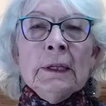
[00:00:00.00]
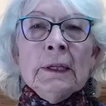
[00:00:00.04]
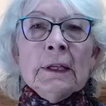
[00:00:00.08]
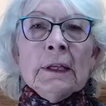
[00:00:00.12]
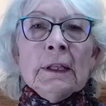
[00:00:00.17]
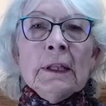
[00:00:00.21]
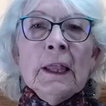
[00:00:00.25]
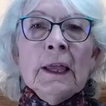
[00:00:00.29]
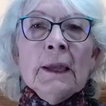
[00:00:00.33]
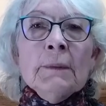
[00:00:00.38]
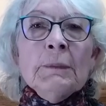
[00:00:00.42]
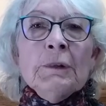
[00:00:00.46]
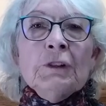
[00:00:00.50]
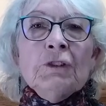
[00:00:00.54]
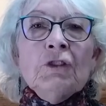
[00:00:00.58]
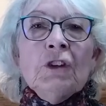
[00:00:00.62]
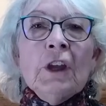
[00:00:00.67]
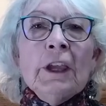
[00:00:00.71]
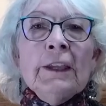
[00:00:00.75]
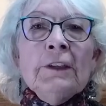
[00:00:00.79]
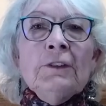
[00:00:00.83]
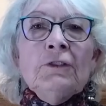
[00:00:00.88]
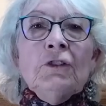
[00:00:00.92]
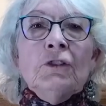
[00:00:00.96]
Climate
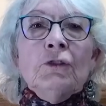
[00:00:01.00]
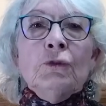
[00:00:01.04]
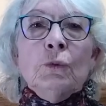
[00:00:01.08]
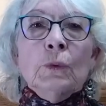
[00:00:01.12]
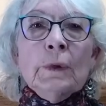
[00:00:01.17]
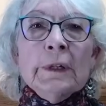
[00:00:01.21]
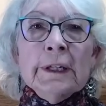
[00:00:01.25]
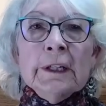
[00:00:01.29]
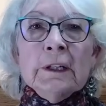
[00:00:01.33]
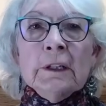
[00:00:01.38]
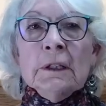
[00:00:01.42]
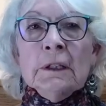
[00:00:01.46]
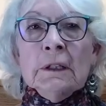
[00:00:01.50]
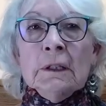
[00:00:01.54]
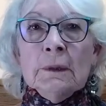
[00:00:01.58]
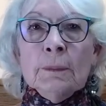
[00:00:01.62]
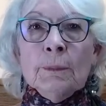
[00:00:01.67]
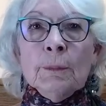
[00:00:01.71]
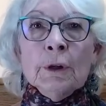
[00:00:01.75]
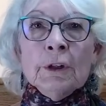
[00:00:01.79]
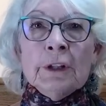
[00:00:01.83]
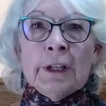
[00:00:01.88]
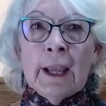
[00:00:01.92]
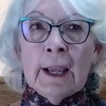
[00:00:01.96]
change is real.
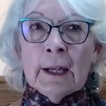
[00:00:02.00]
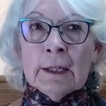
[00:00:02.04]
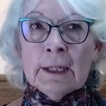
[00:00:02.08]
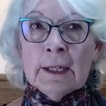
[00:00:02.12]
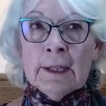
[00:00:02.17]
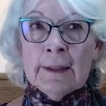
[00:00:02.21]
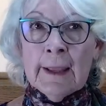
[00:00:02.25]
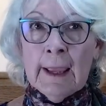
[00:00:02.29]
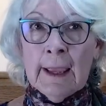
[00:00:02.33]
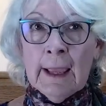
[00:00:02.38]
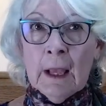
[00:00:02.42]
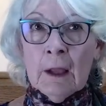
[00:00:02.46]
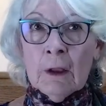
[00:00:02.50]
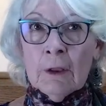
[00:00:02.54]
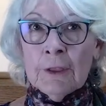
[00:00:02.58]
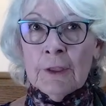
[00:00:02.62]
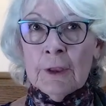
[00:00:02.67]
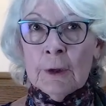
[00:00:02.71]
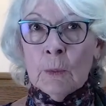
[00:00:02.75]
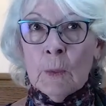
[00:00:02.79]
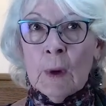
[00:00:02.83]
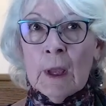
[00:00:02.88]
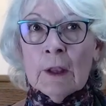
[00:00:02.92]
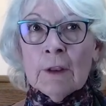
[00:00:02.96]
Protecting the health
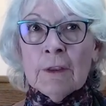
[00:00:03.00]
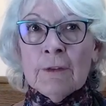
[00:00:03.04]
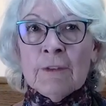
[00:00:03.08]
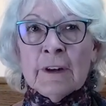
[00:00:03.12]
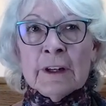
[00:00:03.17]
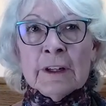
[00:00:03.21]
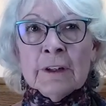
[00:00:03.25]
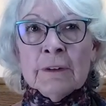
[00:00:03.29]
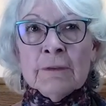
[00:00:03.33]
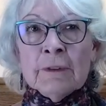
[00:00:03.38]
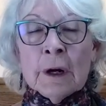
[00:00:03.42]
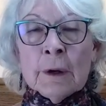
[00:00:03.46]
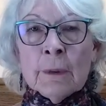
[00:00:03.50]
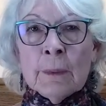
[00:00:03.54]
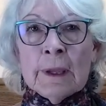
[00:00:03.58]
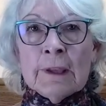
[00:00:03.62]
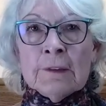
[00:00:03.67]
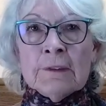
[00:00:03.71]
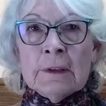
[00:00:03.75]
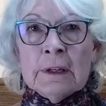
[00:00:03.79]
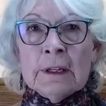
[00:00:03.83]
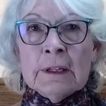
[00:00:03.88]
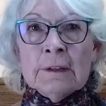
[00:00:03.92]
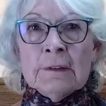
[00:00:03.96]
and welfare of our
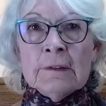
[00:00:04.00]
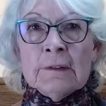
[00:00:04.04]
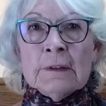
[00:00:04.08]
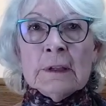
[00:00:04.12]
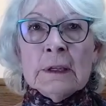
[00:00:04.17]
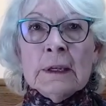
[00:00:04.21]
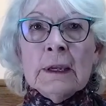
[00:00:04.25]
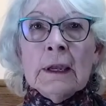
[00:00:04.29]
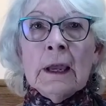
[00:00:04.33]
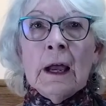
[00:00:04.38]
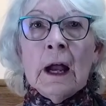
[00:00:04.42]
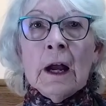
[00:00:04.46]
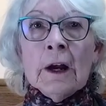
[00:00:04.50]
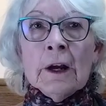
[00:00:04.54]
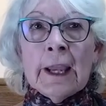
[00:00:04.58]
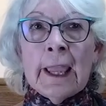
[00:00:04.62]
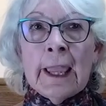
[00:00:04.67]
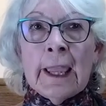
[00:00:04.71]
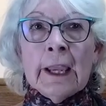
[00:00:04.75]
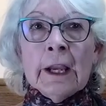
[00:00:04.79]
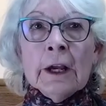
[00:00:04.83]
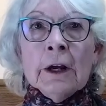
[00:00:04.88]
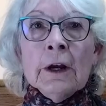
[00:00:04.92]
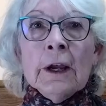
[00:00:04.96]
residents, our
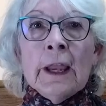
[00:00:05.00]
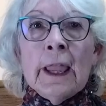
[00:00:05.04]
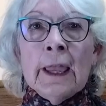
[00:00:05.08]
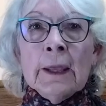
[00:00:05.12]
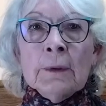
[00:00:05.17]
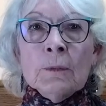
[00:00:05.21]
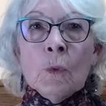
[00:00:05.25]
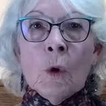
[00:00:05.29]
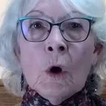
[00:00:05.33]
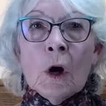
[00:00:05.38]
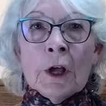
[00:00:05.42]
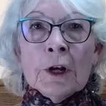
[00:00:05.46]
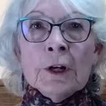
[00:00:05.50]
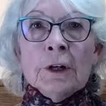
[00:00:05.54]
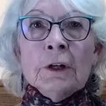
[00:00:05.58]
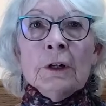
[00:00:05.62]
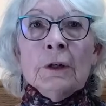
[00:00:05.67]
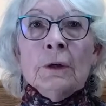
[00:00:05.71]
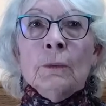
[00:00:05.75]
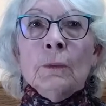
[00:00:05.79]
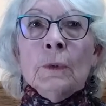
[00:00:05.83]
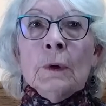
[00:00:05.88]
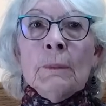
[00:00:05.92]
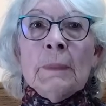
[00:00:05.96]
air and
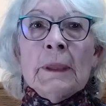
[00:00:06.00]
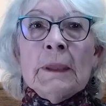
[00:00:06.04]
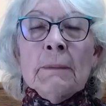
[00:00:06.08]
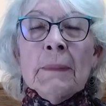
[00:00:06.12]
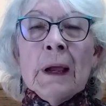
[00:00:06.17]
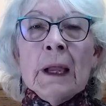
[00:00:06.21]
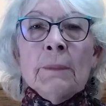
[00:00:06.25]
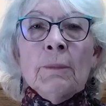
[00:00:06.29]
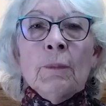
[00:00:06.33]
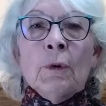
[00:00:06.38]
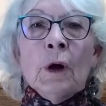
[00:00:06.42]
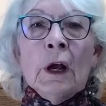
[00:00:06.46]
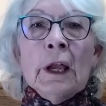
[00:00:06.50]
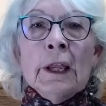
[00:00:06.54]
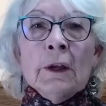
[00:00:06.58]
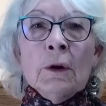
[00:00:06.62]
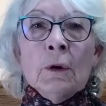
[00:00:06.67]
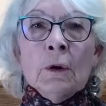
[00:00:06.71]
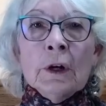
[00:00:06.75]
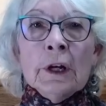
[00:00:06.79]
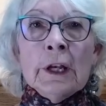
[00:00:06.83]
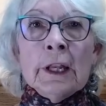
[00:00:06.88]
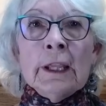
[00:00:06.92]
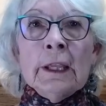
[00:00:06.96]
water will be my
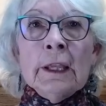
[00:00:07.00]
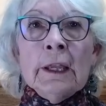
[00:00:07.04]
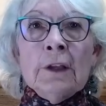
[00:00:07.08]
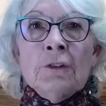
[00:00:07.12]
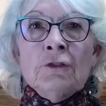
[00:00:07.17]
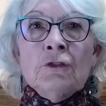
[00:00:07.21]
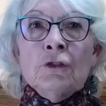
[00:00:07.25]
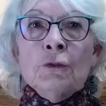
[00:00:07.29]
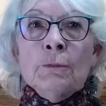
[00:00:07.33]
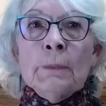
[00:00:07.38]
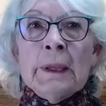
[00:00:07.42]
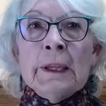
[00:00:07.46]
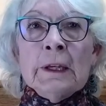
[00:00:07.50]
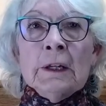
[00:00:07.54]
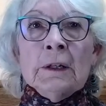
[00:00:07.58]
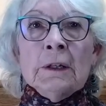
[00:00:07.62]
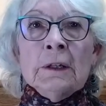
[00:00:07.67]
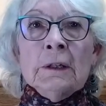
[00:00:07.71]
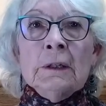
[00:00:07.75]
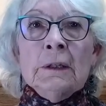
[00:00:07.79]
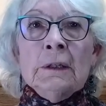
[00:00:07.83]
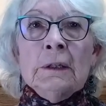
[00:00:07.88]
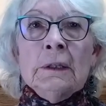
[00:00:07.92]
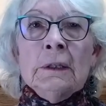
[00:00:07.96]
priority as your
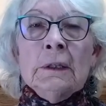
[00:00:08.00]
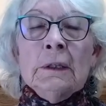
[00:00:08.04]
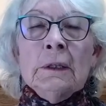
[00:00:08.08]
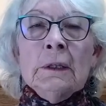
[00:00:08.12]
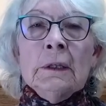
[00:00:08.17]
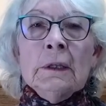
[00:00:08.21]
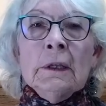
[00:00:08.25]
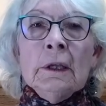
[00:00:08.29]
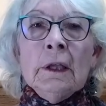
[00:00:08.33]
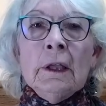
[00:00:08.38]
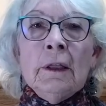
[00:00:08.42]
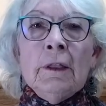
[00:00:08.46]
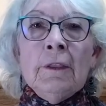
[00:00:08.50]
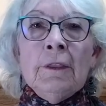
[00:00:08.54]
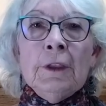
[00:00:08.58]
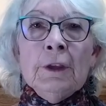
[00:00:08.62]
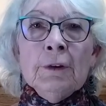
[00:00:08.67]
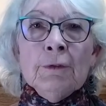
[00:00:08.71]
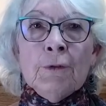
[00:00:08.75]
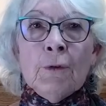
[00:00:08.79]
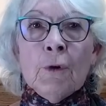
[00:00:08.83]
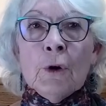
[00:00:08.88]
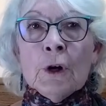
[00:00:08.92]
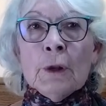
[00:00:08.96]
mayor.
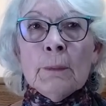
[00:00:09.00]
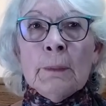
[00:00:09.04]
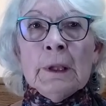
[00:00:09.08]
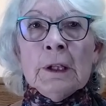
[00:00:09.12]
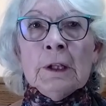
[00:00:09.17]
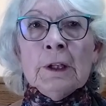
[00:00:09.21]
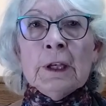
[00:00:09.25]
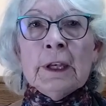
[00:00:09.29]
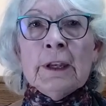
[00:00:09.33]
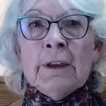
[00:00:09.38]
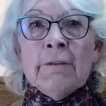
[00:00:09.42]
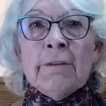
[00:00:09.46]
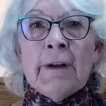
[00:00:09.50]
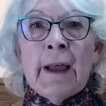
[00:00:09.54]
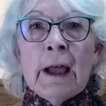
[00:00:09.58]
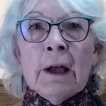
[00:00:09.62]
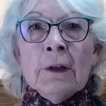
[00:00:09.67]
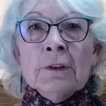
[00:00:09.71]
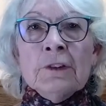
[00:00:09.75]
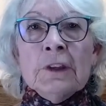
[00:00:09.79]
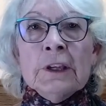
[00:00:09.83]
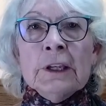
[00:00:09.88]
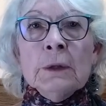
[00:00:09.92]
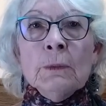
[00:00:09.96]
The affordability of
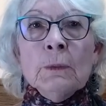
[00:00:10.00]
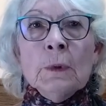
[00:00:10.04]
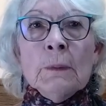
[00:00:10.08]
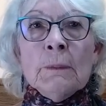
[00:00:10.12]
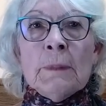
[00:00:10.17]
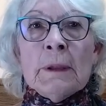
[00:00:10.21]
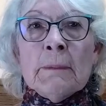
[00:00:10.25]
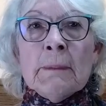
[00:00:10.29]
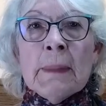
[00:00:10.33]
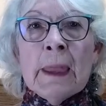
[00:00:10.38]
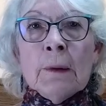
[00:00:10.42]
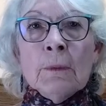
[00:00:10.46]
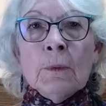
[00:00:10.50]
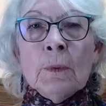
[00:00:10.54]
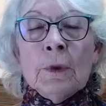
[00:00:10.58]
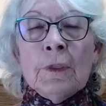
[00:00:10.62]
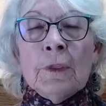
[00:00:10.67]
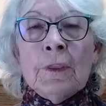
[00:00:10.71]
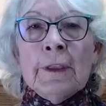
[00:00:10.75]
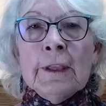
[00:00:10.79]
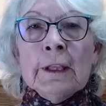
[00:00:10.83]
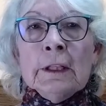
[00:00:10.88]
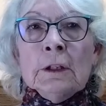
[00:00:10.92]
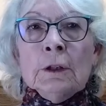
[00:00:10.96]
housing will be met
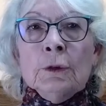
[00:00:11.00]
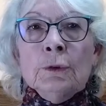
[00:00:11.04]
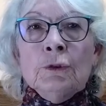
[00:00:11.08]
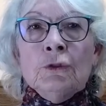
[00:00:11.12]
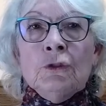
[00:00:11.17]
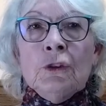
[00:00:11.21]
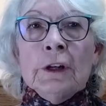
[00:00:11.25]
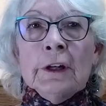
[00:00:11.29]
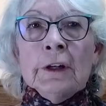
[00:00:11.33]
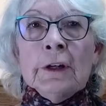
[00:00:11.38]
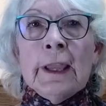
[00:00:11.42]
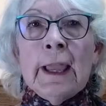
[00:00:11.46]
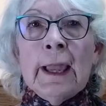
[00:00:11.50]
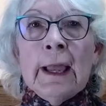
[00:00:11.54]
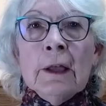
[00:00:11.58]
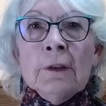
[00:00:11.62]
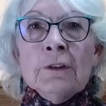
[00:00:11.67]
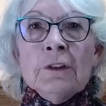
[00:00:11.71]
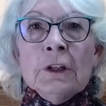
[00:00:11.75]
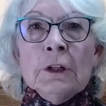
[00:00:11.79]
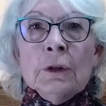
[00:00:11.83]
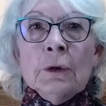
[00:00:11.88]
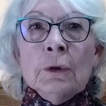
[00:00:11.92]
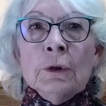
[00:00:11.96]
with the inclusionary
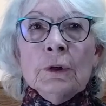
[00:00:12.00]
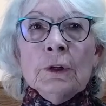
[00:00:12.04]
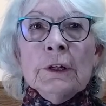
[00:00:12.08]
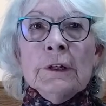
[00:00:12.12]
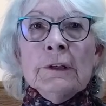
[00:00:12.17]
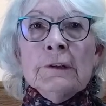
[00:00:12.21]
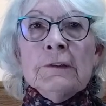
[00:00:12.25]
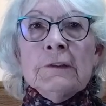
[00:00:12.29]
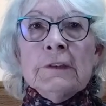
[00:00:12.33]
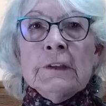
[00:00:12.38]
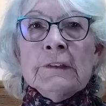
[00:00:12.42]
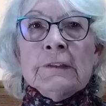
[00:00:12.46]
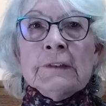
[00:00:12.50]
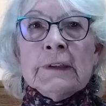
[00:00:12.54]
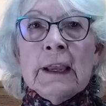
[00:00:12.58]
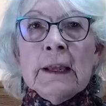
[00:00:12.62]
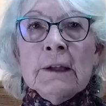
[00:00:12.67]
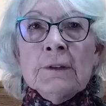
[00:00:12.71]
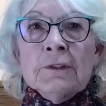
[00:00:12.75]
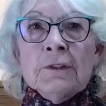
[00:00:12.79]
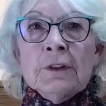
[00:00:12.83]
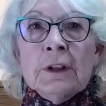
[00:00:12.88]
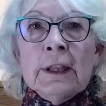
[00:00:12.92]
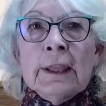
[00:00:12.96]
housing ordinance this
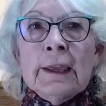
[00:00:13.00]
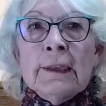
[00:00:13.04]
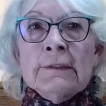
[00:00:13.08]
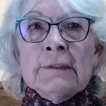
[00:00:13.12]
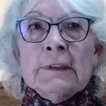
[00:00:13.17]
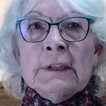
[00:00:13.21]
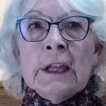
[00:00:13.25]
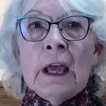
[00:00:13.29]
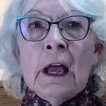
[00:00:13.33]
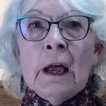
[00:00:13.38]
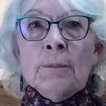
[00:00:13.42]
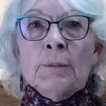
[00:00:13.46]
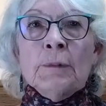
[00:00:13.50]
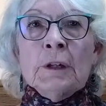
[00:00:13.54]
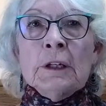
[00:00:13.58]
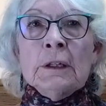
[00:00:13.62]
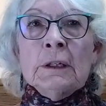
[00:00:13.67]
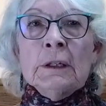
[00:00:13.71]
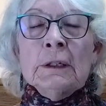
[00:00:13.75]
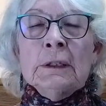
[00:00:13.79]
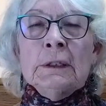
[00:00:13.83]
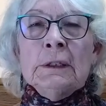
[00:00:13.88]
council has adopted.